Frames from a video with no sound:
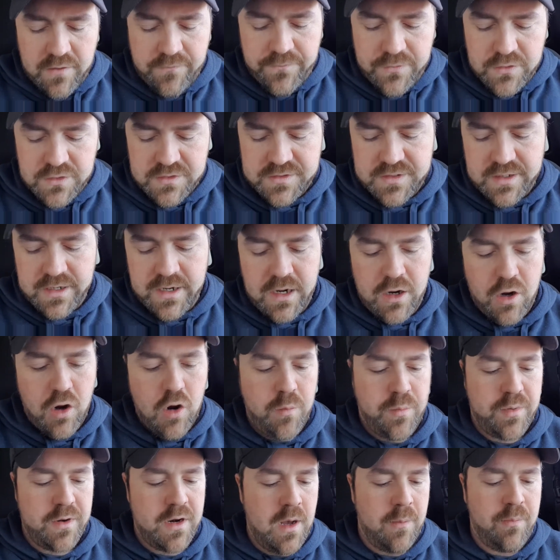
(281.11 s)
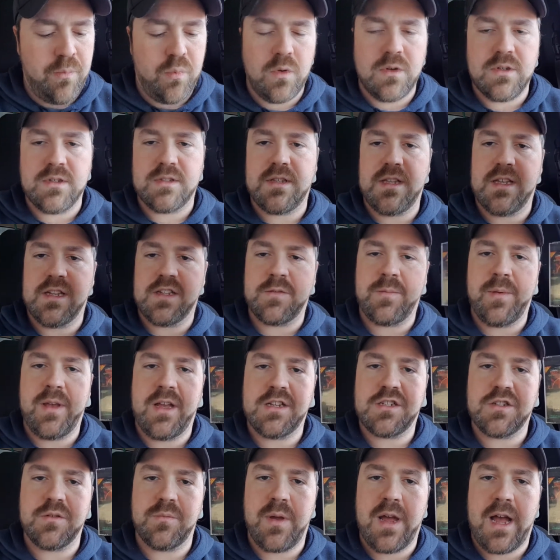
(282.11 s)
First thing I open up was the
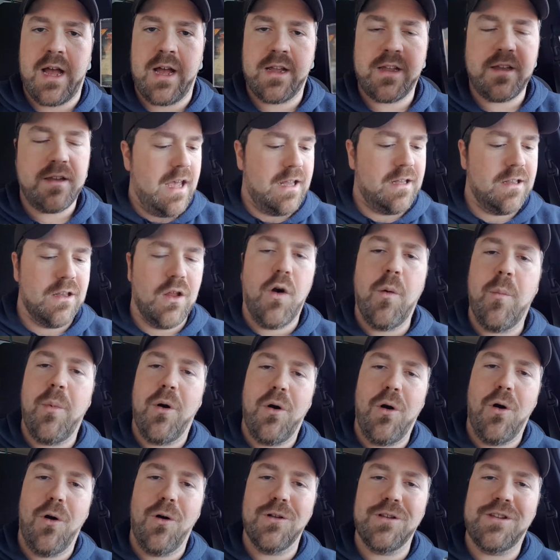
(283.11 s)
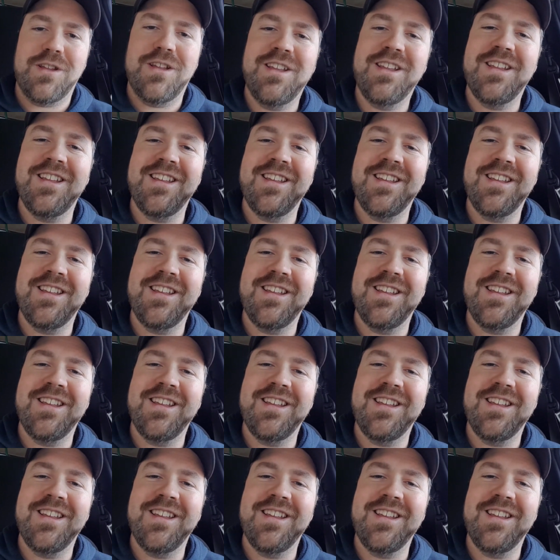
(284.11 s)
expansion pack, and lo and behold,